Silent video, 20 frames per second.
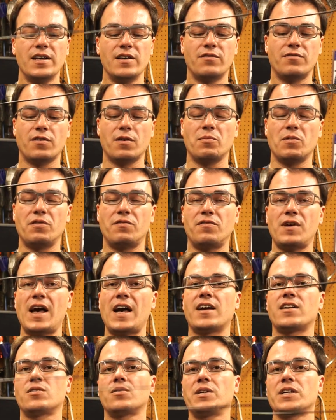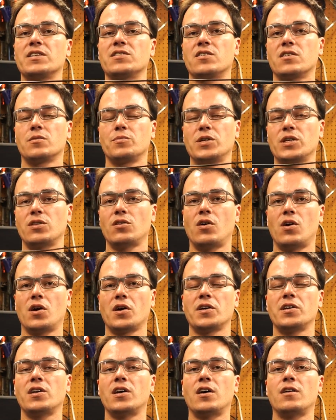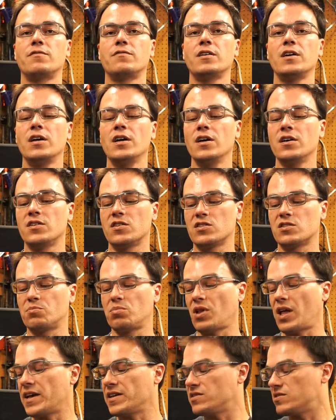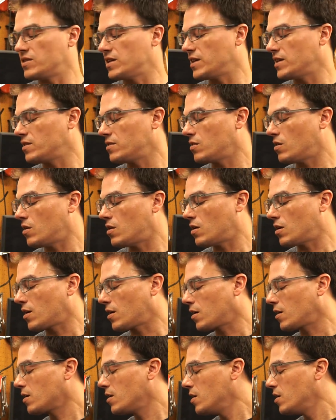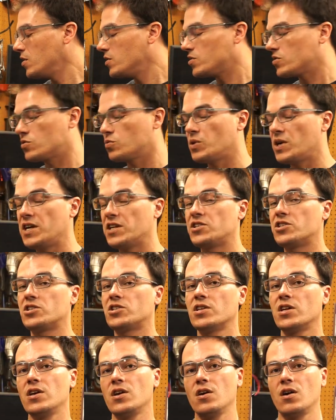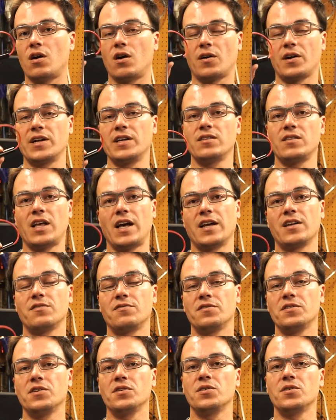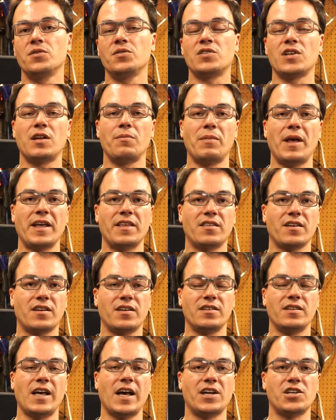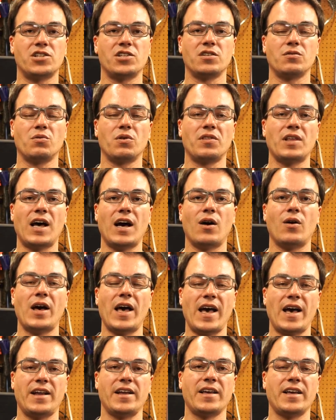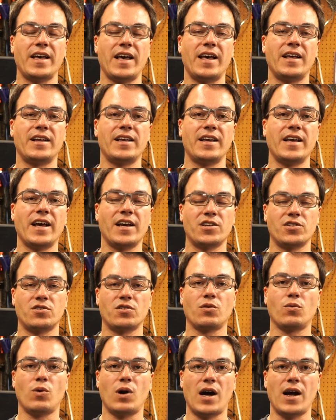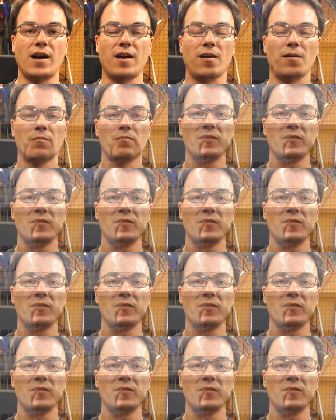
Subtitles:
from the factory is going to be long enough to splice in our switch, our inline fuse, and make the connection without adding any extra wire.